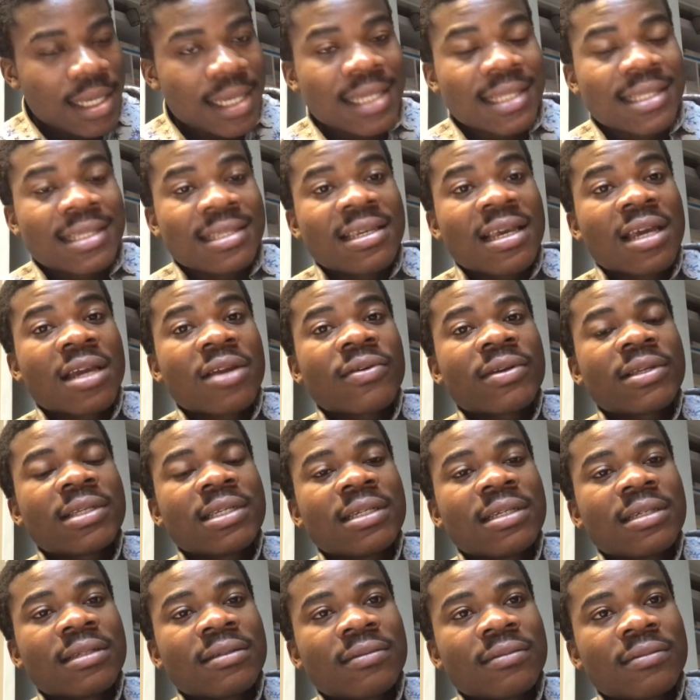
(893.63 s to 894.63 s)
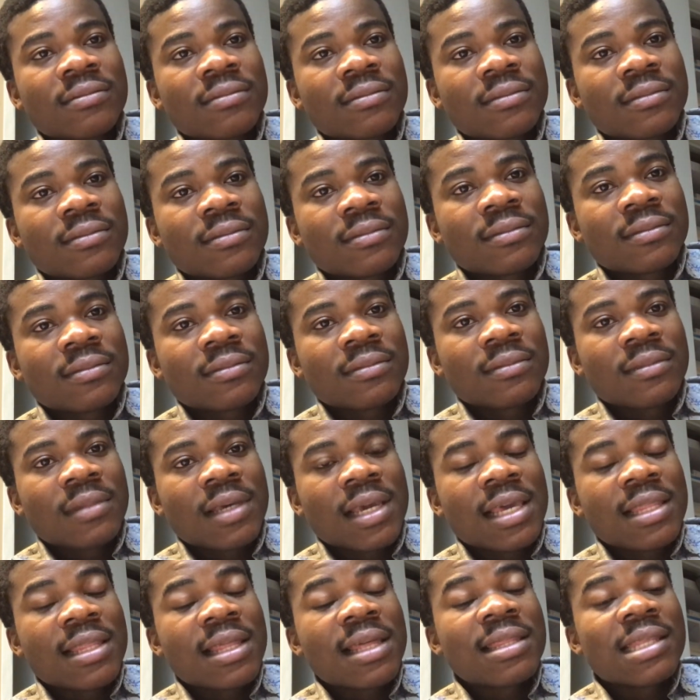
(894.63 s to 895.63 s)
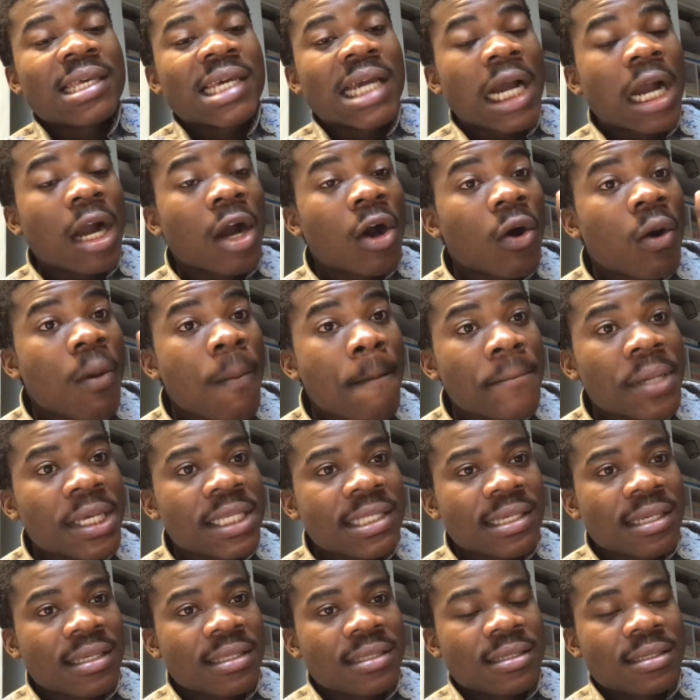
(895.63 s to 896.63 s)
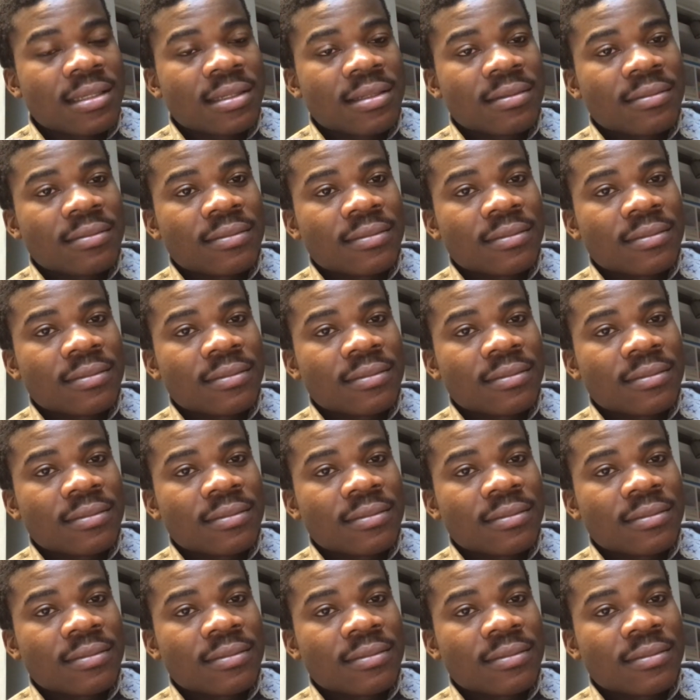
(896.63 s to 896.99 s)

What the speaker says: integrity, and that they are competent.